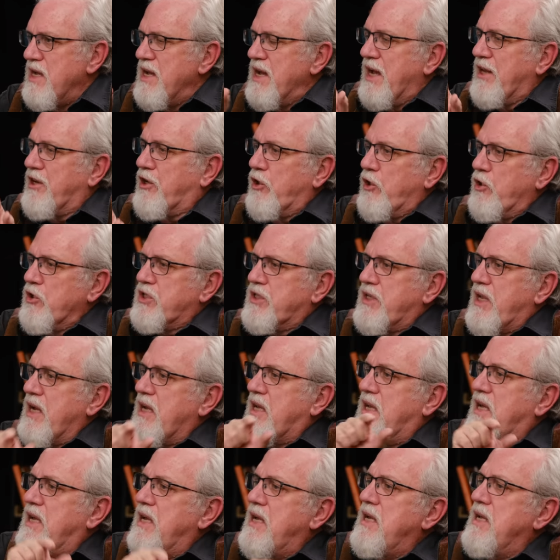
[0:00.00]
it looks like
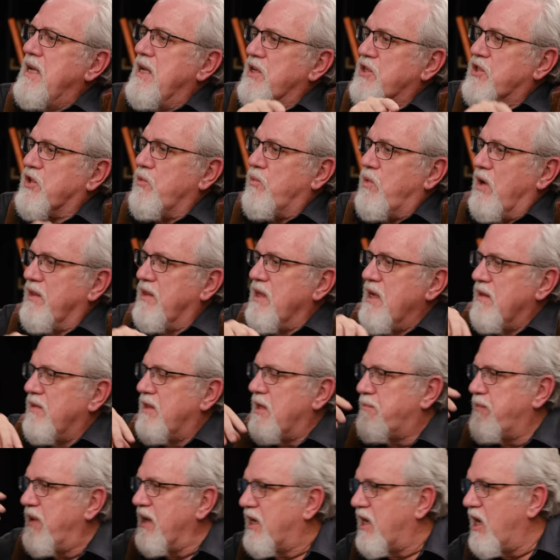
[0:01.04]
he is the one
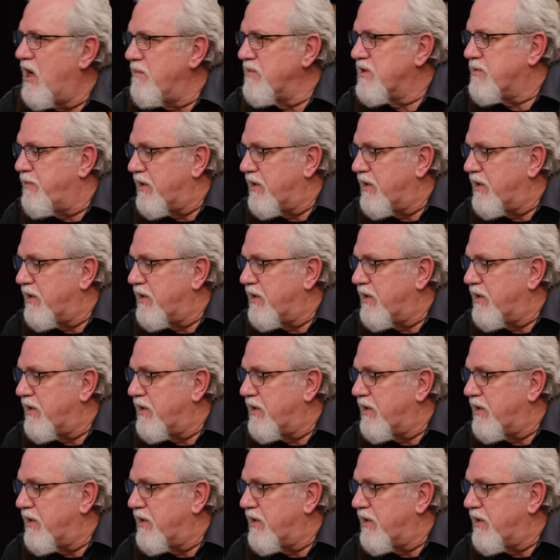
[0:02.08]
that becomes.